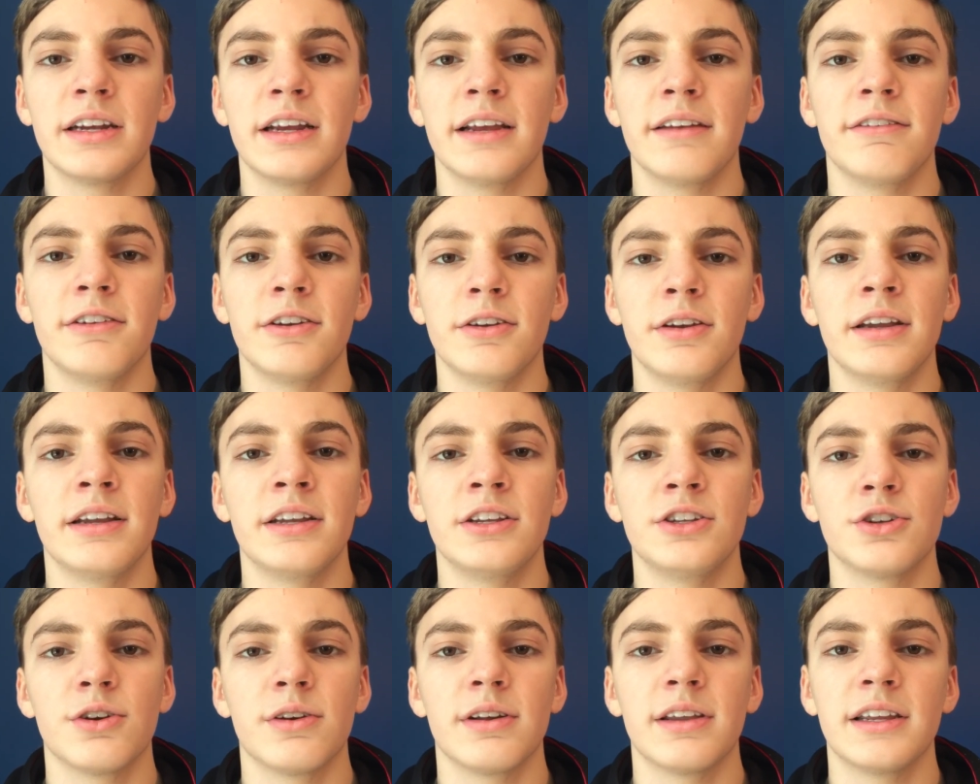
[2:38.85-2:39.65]
If you did
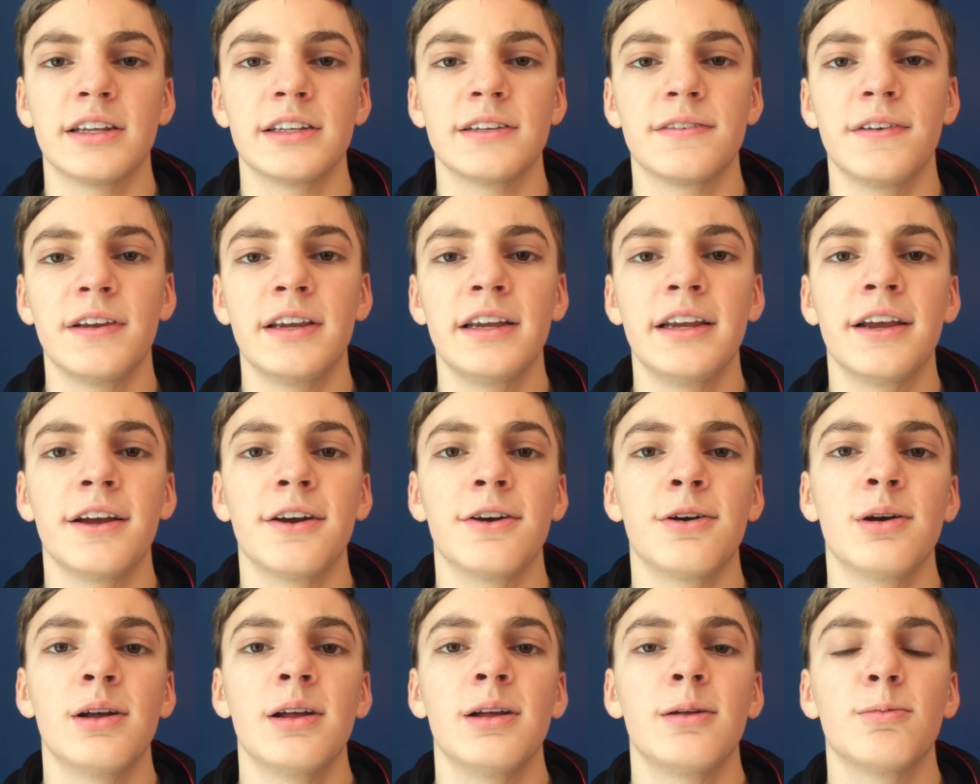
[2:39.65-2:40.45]
enjoy this
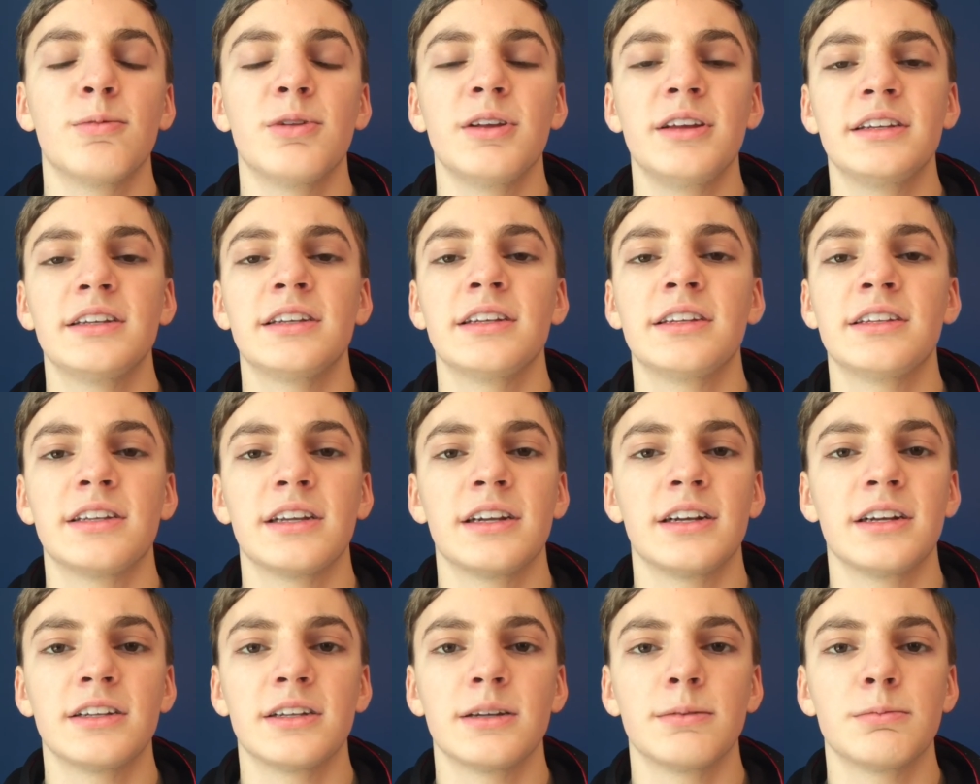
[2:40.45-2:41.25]
video, please
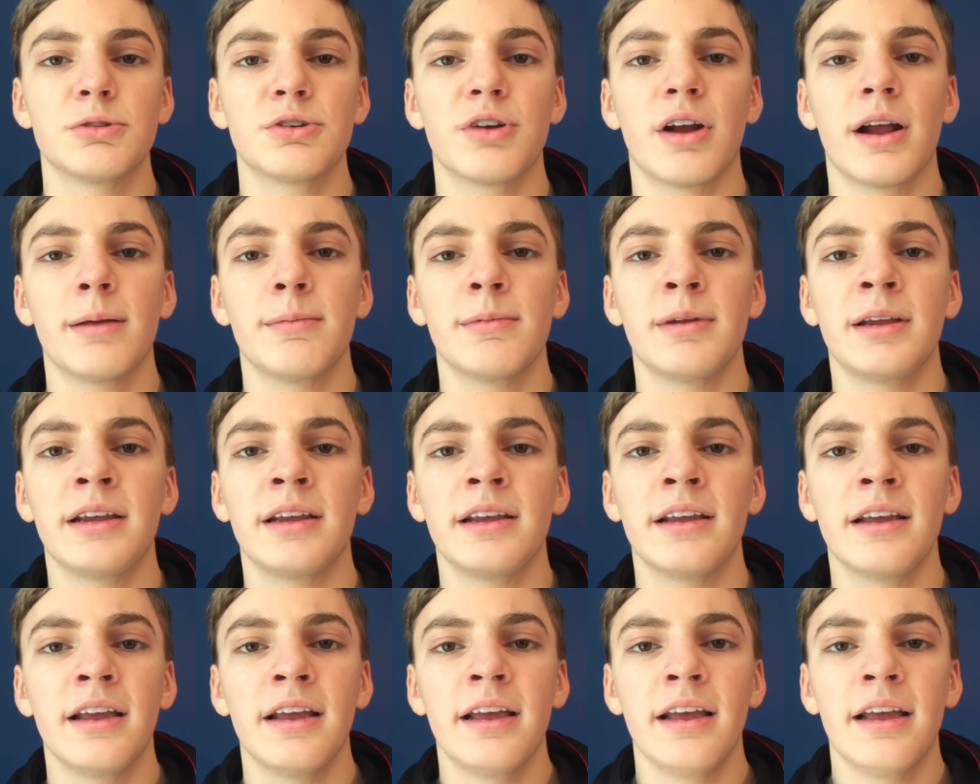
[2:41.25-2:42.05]
consider subscribing,